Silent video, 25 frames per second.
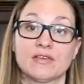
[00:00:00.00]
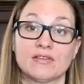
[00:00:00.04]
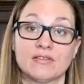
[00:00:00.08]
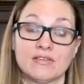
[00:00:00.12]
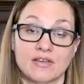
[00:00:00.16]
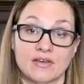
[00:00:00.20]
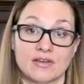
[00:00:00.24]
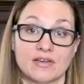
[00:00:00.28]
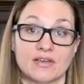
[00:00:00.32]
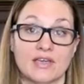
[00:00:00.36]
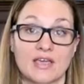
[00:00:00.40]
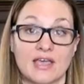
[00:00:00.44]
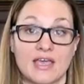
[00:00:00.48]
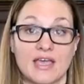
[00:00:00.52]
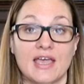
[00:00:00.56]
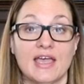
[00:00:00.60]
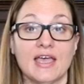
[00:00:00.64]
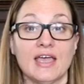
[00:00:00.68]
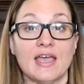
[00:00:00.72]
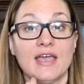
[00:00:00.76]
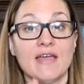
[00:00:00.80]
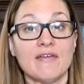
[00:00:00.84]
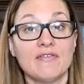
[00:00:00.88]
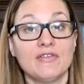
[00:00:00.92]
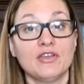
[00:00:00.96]
Look,
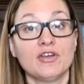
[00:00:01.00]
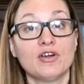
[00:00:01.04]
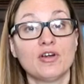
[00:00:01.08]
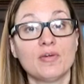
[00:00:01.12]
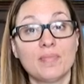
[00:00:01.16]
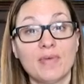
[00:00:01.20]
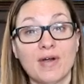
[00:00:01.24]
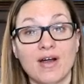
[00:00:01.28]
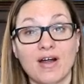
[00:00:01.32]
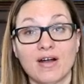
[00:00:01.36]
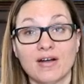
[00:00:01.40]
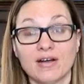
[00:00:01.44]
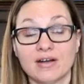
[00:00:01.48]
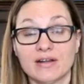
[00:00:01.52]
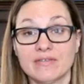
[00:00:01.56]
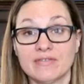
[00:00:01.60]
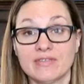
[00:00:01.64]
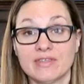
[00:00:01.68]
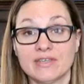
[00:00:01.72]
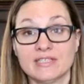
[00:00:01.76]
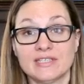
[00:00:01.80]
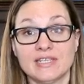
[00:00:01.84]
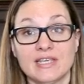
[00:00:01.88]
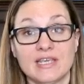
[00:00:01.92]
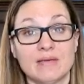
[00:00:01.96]
if you're part of
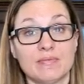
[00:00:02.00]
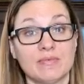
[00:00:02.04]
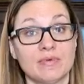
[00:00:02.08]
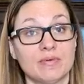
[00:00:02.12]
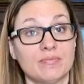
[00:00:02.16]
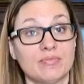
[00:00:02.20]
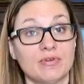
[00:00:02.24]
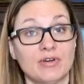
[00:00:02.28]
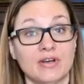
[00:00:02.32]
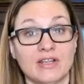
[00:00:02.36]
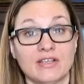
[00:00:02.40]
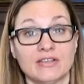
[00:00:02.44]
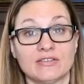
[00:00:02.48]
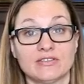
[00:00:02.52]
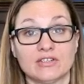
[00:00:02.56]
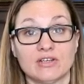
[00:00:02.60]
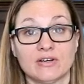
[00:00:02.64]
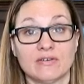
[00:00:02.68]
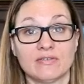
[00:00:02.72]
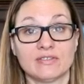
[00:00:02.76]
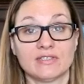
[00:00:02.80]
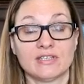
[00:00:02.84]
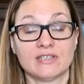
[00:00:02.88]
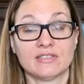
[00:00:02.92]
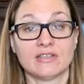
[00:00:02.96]
the team putting
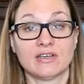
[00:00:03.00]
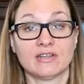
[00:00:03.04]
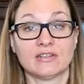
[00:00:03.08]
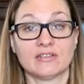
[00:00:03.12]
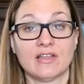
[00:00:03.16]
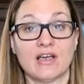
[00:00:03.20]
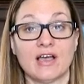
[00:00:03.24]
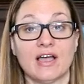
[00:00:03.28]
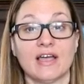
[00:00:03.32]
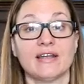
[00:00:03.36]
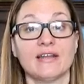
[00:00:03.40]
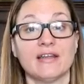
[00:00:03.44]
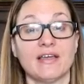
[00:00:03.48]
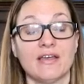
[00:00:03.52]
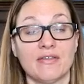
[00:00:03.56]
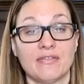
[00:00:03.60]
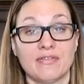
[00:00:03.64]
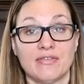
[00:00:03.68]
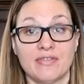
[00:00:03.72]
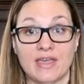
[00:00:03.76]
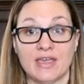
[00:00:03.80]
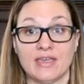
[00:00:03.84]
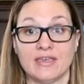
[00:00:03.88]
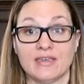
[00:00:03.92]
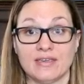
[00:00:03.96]
services online,
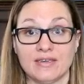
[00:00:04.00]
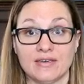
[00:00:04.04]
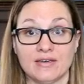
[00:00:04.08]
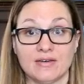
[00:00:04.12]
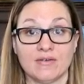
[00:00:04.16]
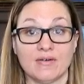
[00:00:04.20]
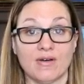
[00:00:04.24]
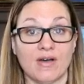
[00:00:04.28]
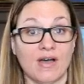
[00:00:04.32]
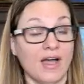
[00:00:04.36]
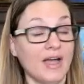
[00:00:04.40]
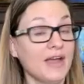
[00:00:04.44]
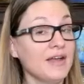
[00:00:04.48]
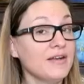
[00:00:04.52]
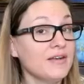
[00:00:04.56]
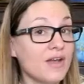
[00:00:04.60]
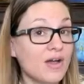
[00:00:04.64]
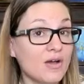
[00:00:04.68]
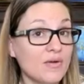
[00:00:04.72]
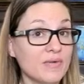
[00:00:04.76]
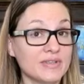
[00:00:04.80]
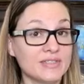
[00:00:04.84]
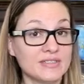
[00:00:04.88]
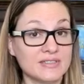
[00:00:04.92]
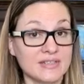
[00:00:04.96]
thank you. I
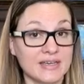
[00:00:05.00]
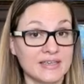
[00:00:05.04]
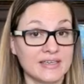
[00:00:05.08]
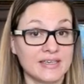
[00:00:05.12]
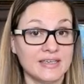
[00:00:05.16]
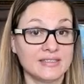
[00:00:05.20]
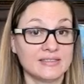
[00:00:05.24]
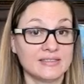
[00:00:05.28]
know it's not